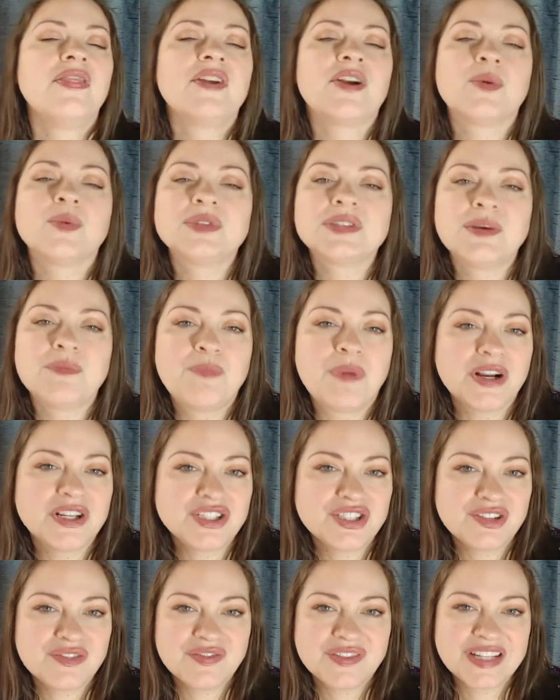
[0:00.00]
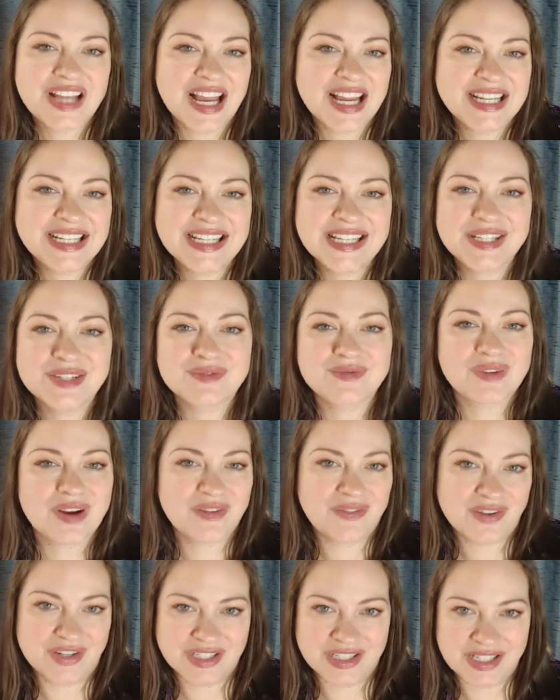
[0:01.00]
There was a bunch of 90s
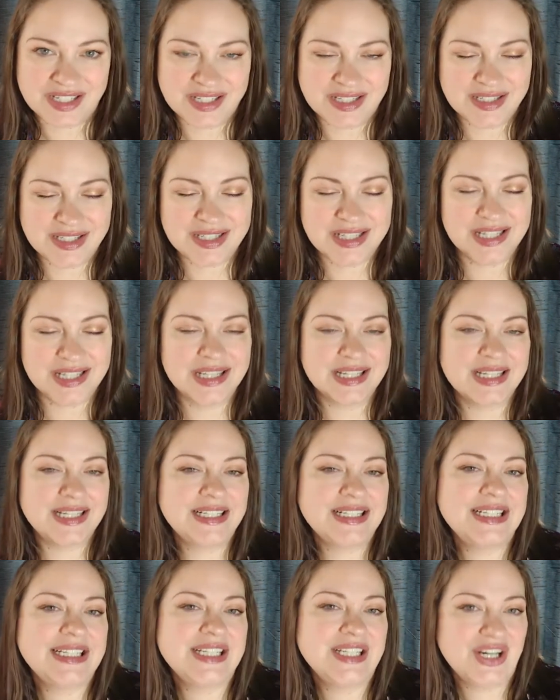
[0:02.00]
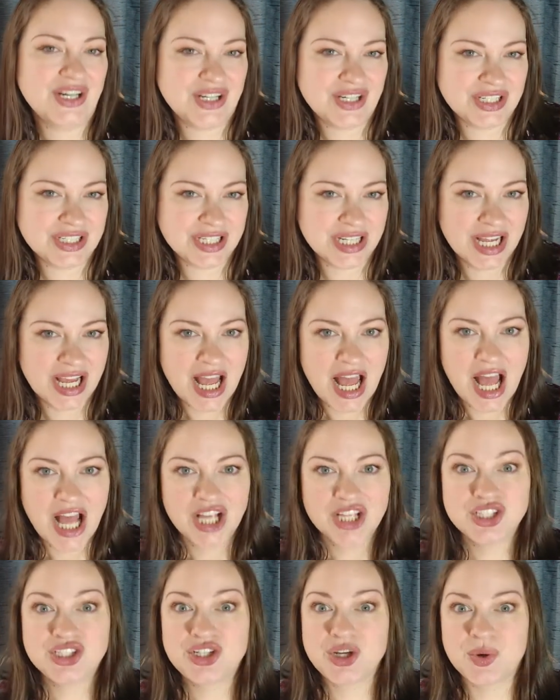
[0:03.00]
references Celine Dion,
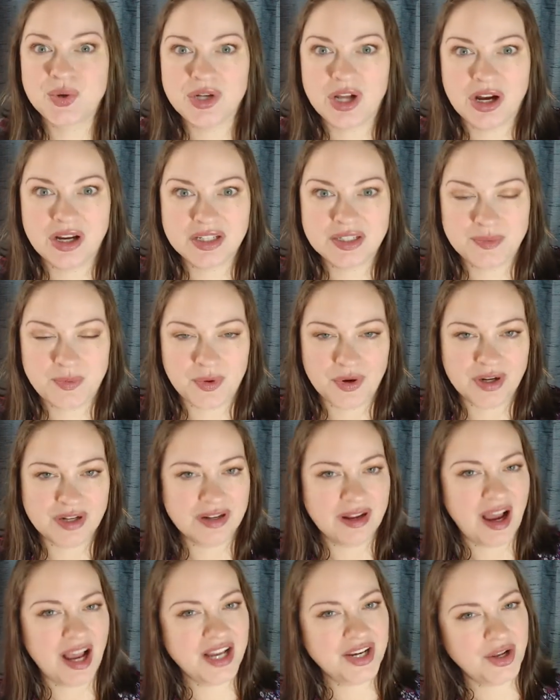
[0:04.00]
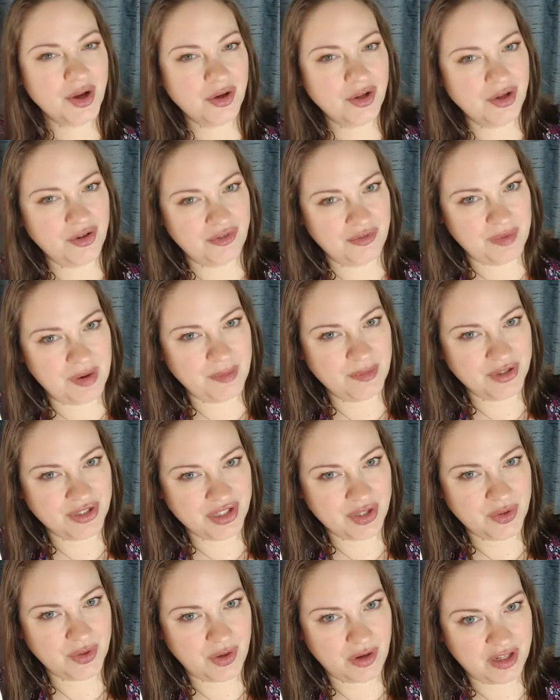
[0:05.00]
Joan Osborne. I know you remember
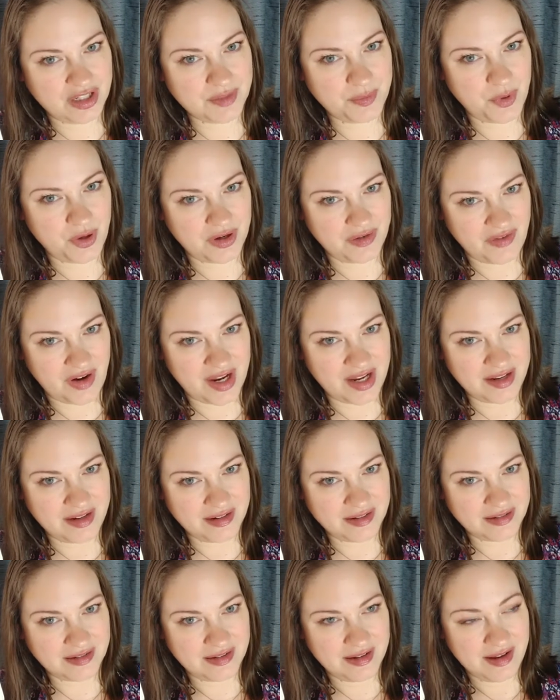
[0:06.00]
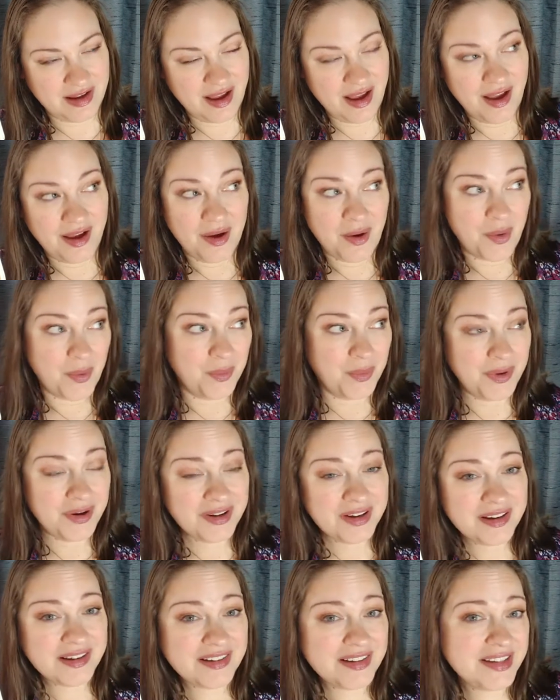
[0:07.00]
Joan Osborne, right?
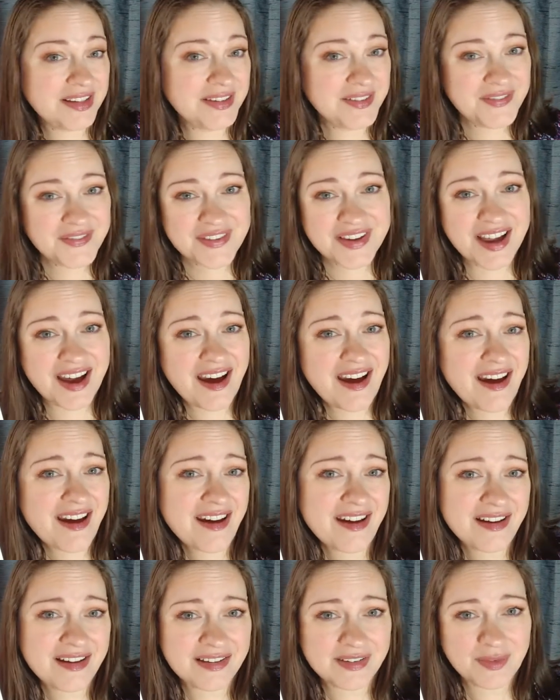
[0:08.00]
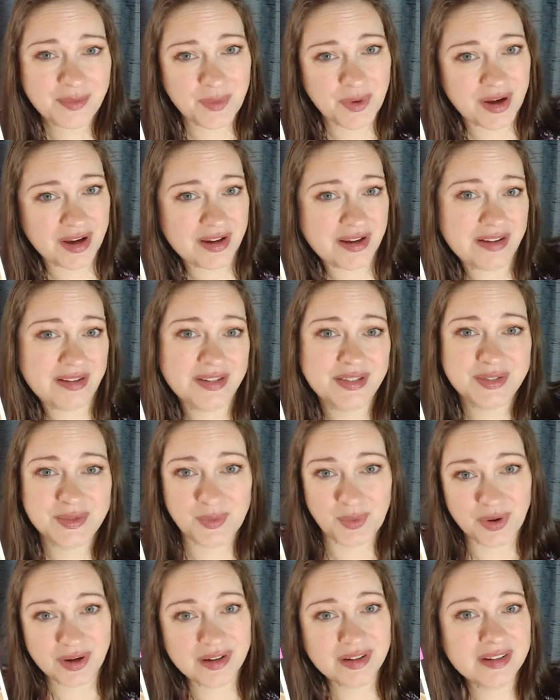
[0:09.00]
What if God was
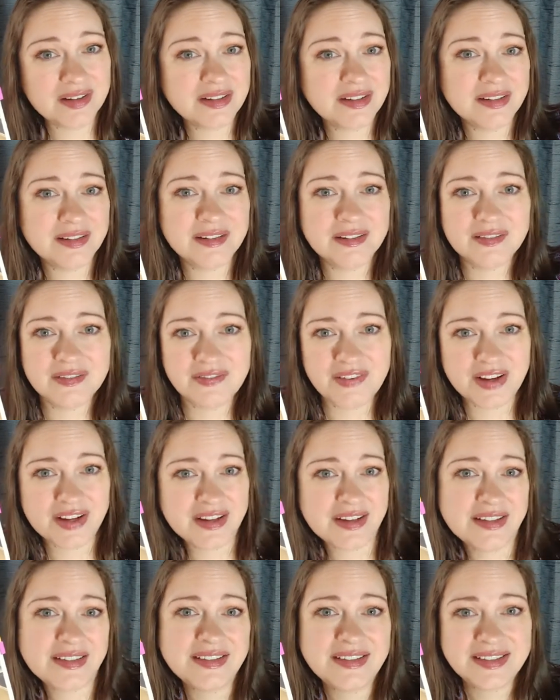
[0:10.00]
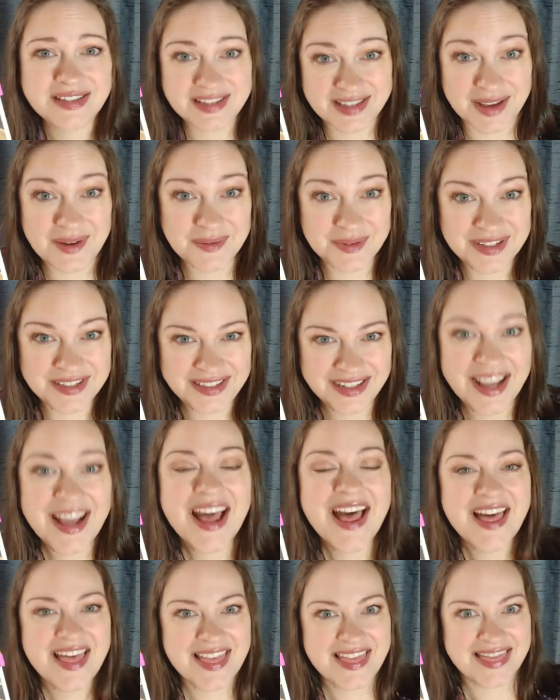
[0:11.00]
one of us? That one?
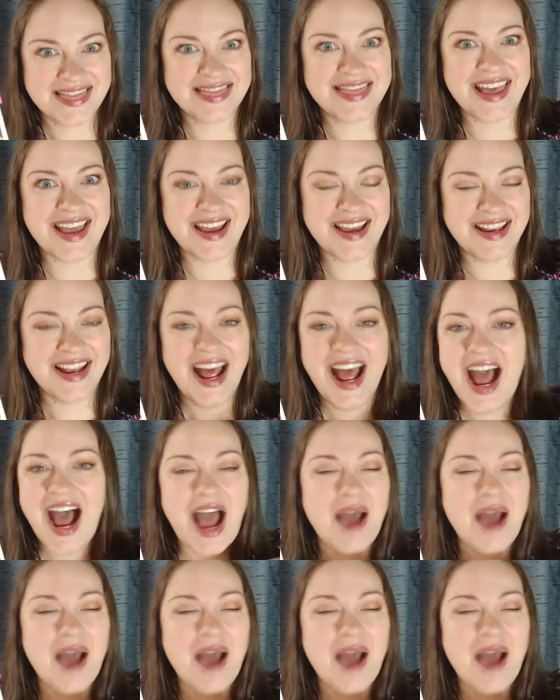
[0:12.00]
That.